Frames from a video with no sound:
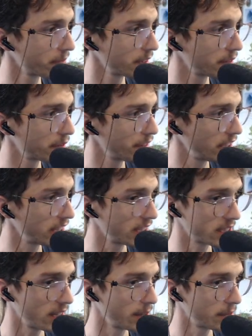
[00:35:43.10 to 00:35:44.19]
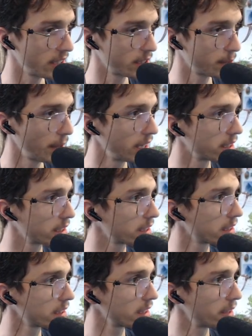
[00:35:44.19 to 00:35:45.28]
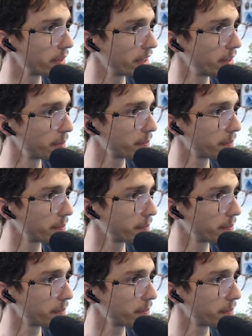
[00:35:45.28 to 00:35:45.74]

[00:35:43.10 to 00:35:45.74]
Fill in this empty space. There we go.